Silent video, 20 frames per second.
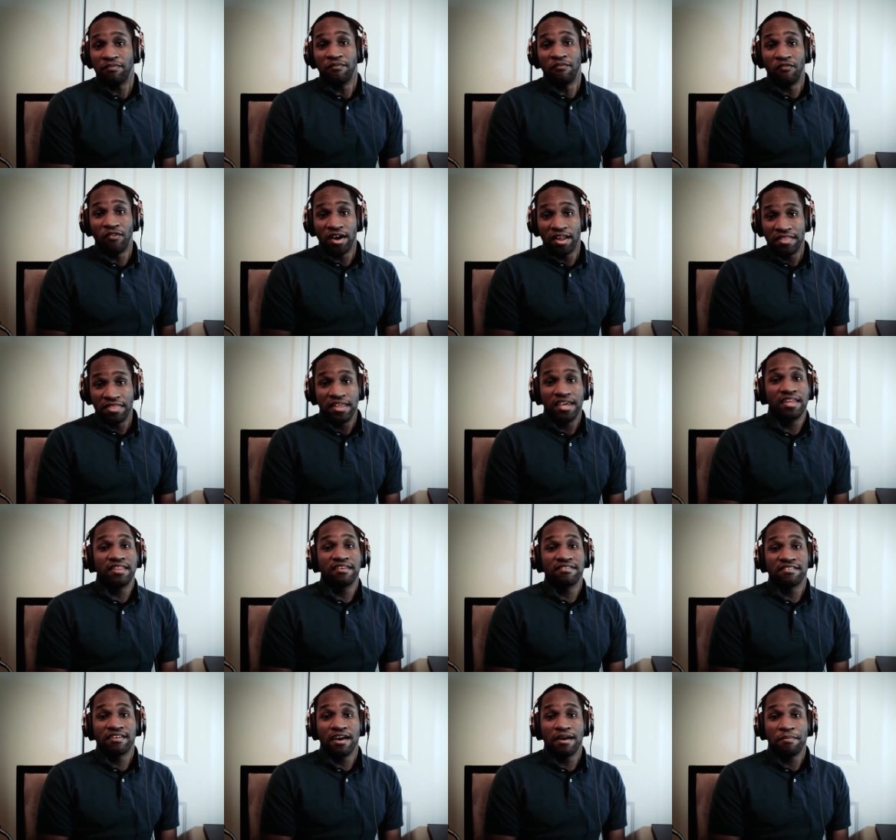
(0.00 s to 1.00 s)
One thing
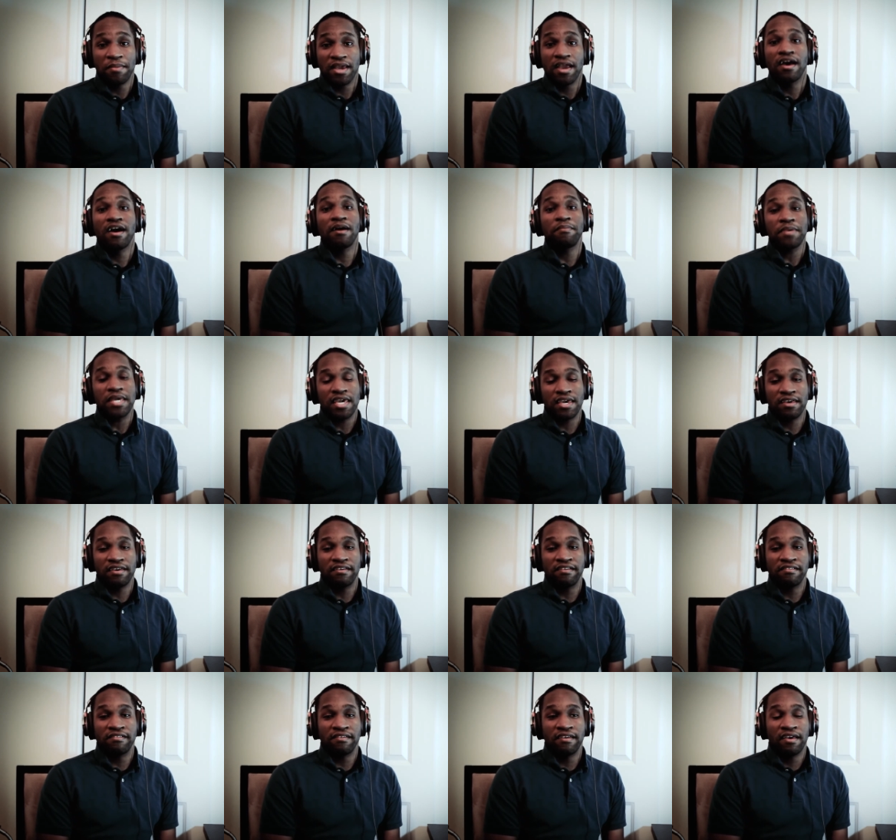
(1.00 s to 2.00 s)
that's coming up
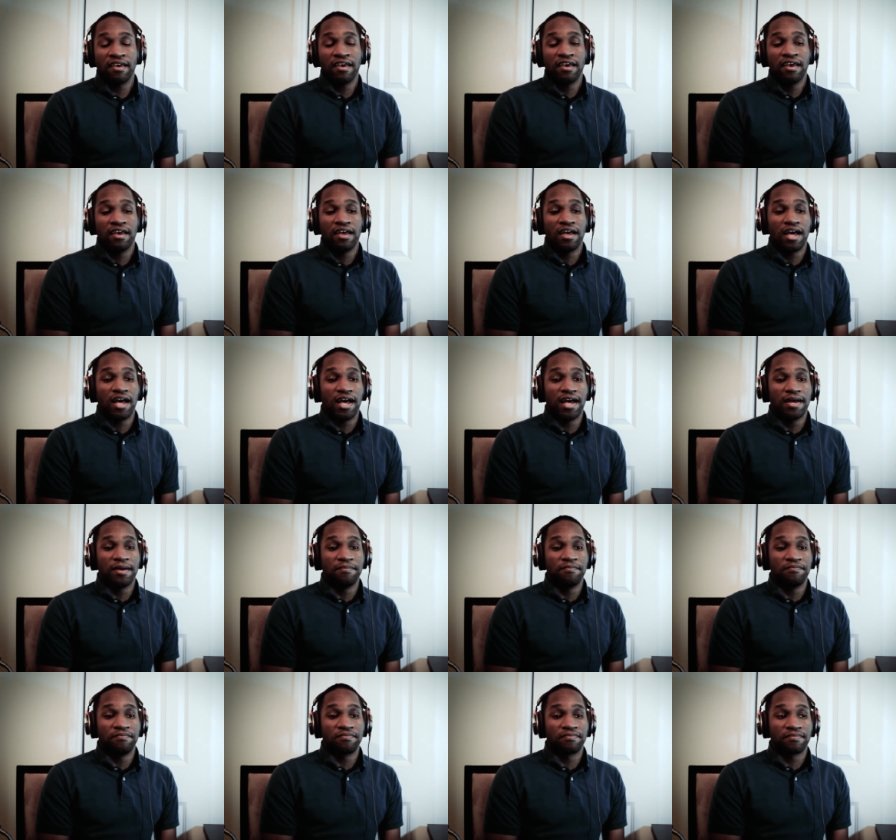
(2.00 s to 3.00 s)
is
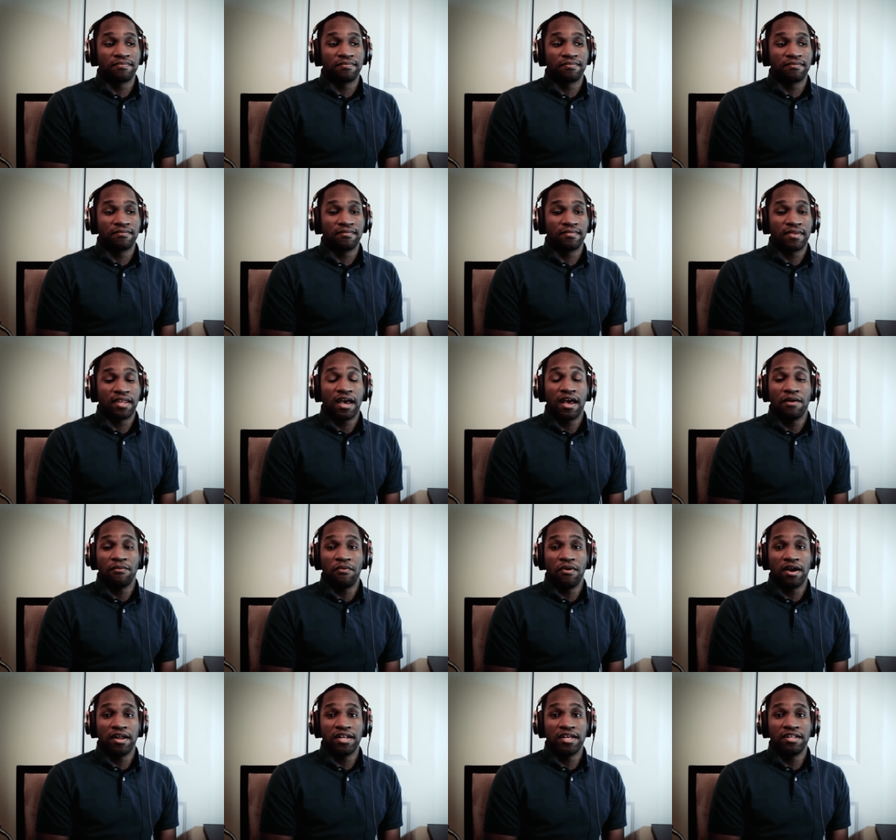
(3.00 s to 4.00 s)
I
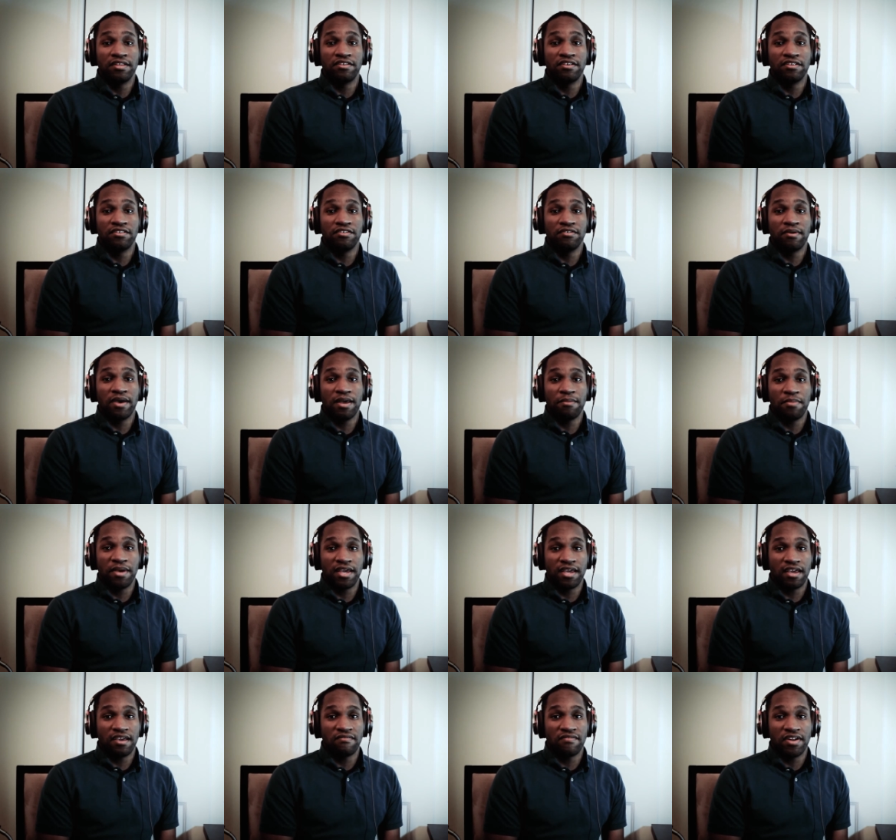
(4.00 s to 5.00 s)
wanted to do a
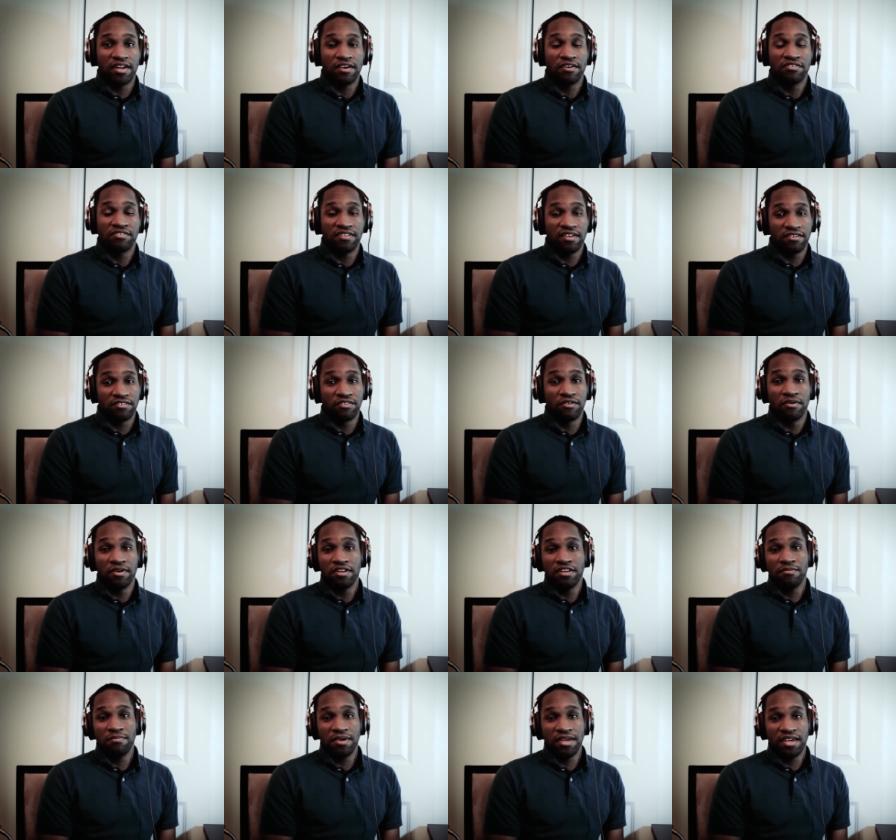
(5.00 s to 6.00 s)
baking video. So there's going
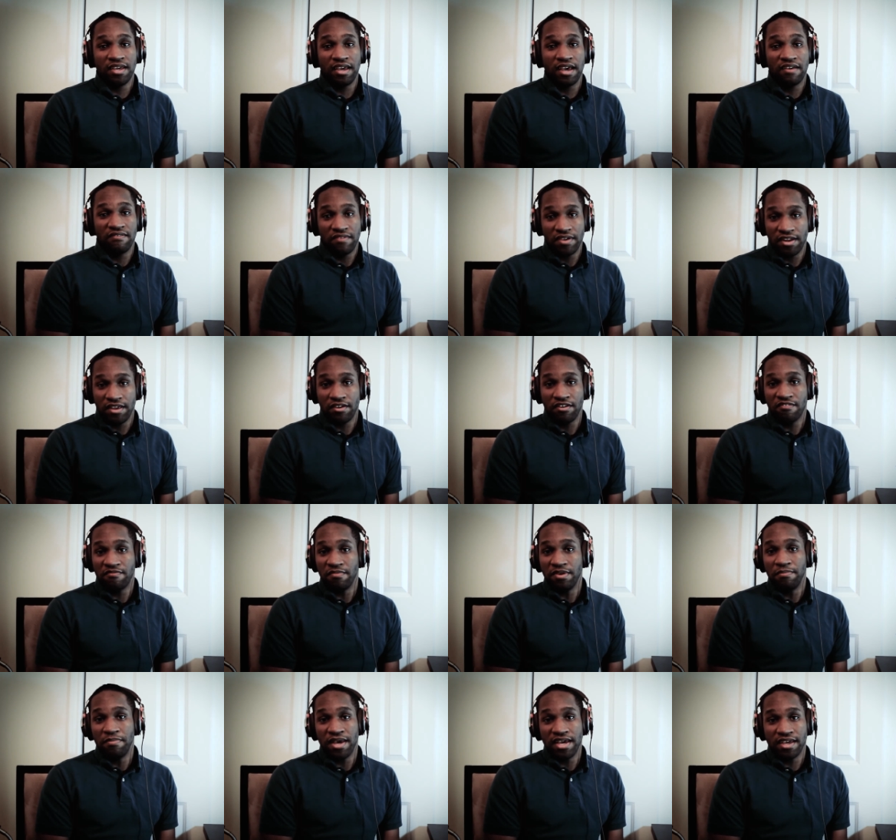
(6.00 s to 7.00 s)
to be a video of
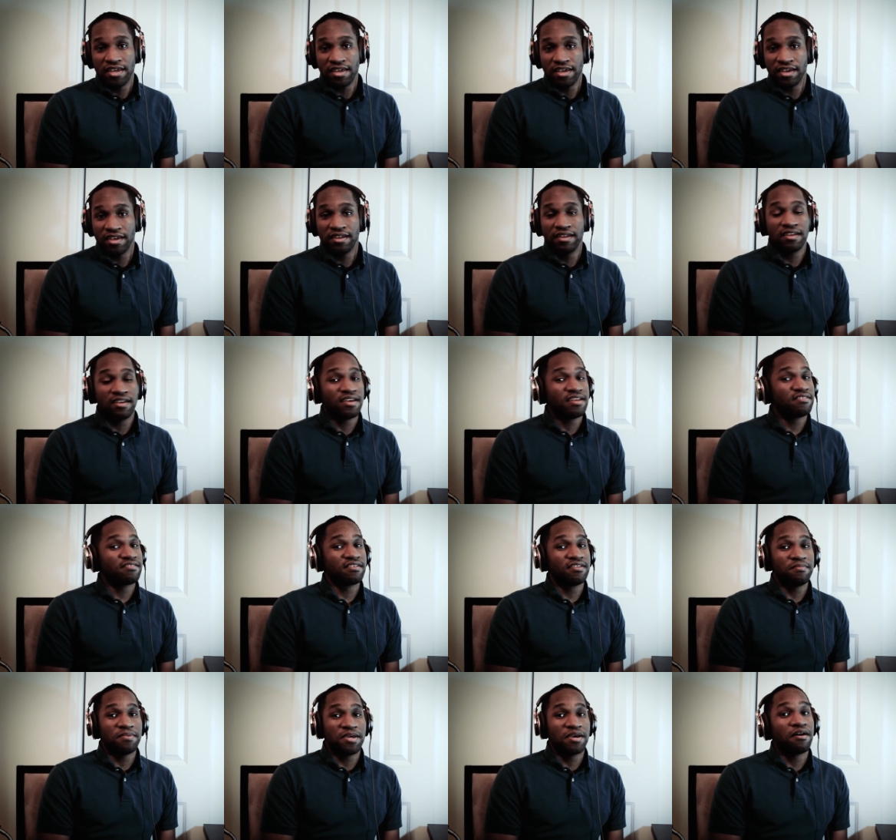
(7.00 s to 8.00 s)
me baking. It's
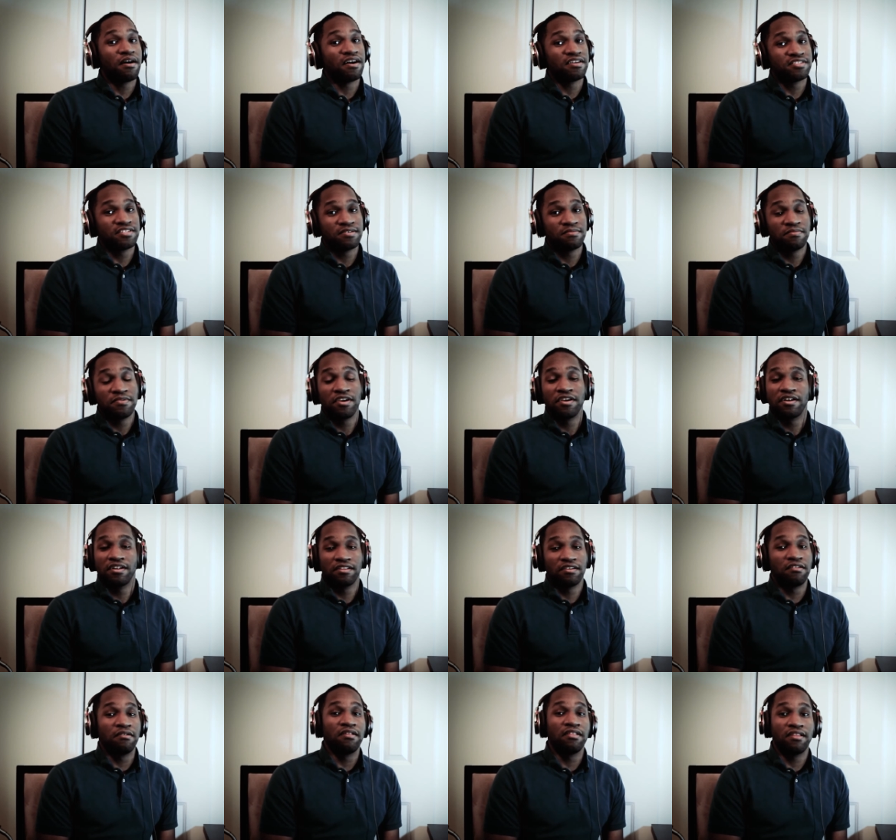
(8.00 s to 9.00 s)
going to be awesome. You're going to
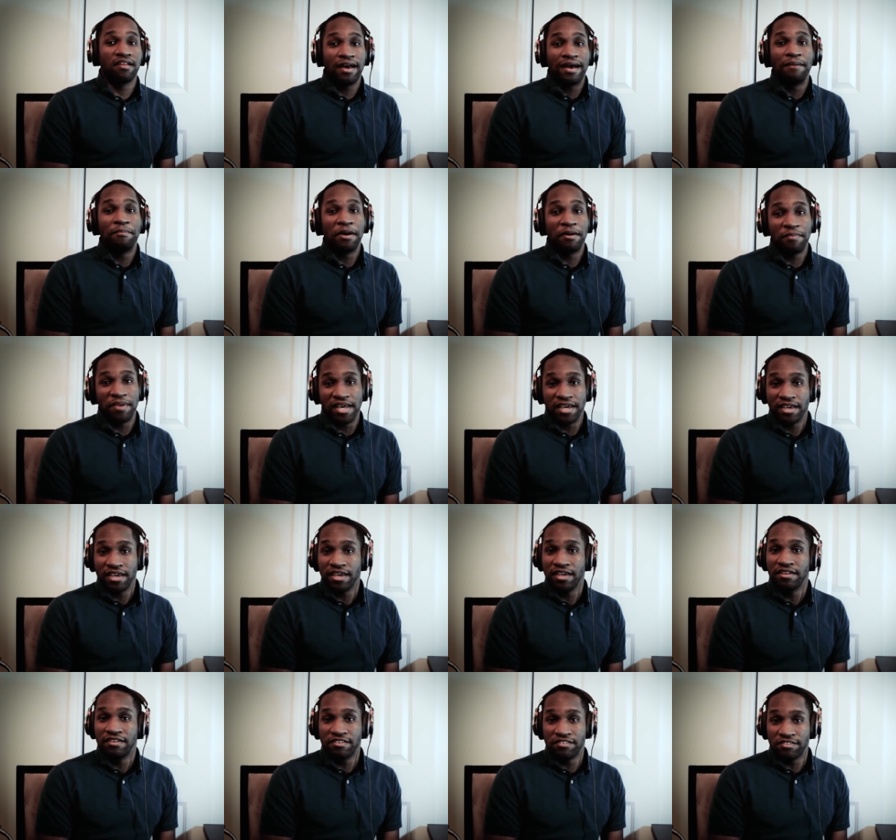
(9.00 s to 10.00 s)
learn a lot about
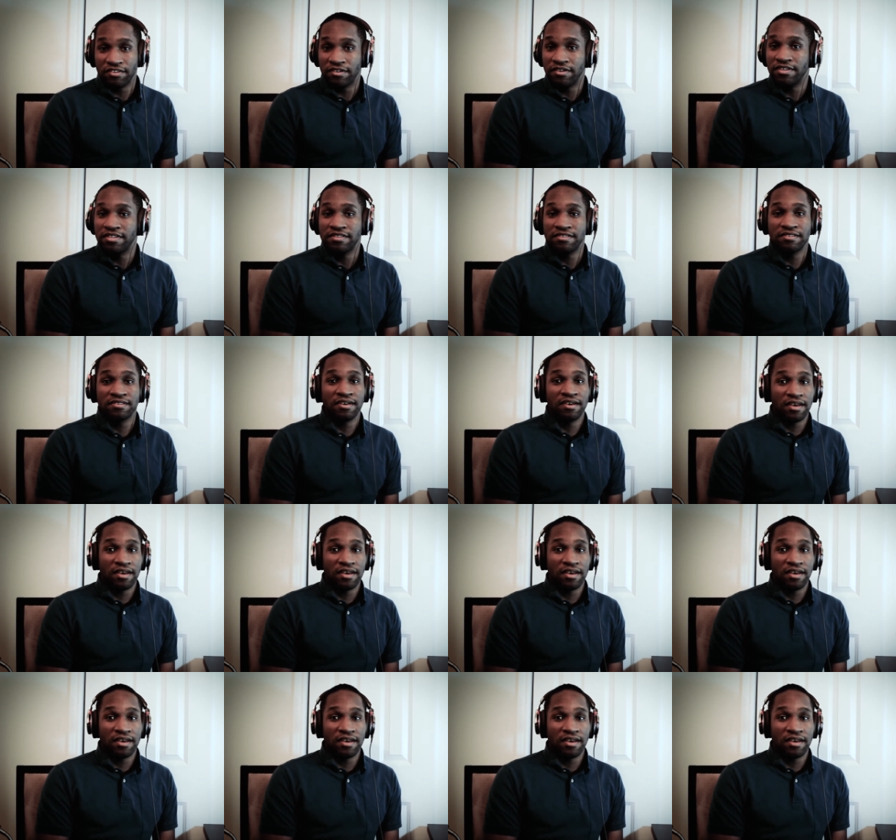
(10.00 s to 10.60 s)
baking, desserts,